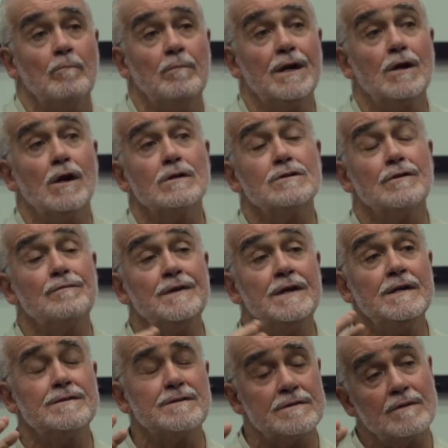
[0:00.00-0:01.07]
because of
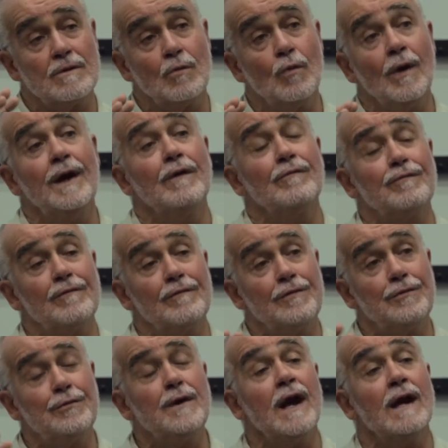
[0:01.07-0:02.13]
this way of
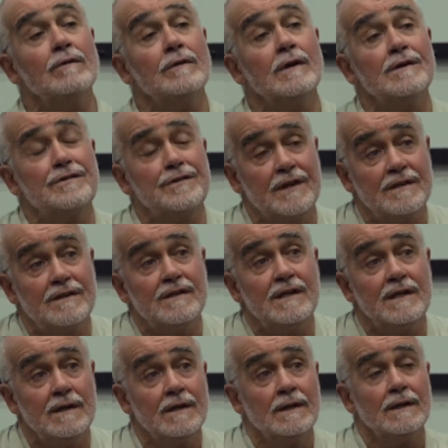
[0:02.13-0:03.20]

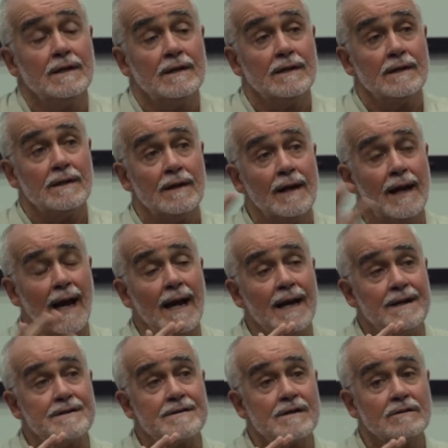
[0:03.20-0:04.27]
360
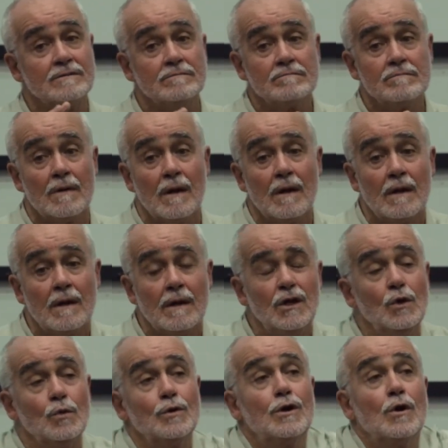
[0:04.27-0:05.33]
light,
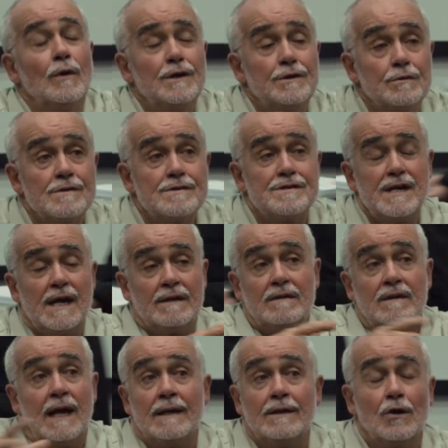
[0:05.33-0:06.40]
you would go into a
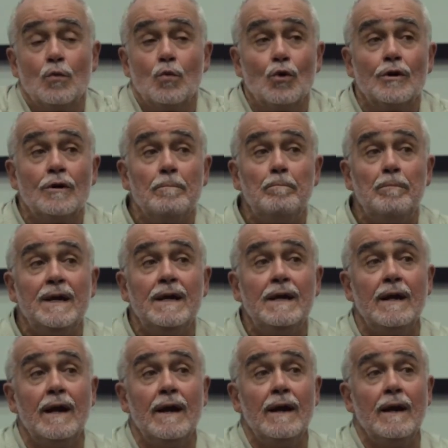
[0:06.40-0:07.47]
set and there wouldn't
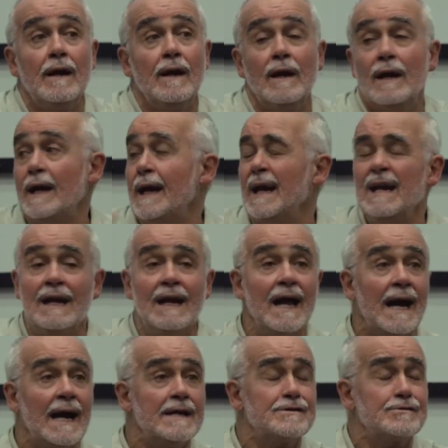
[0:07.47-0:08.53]
be any
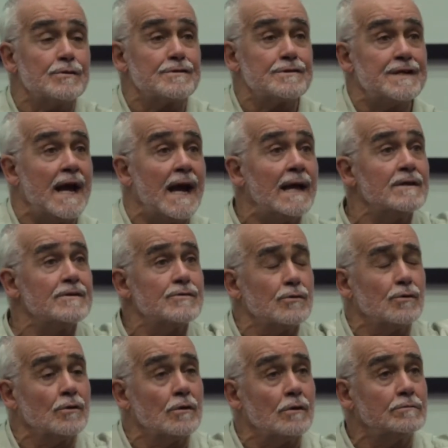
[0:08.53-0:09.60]
lights or stands
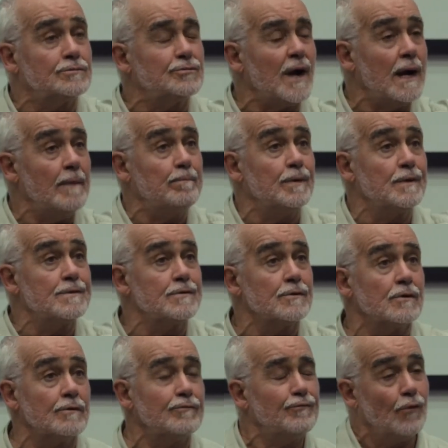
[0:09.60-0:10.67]
or tripods
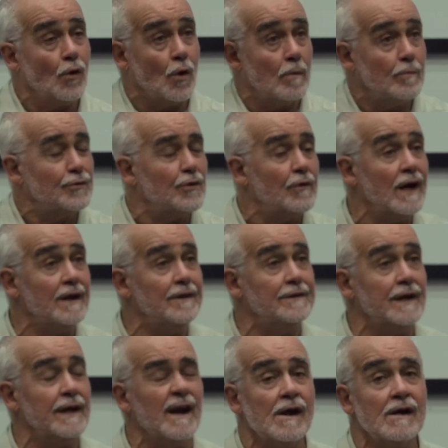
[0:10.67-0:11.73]
or foams or
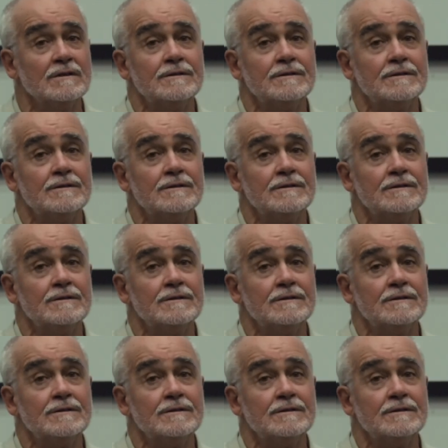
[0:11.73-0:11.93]
anything.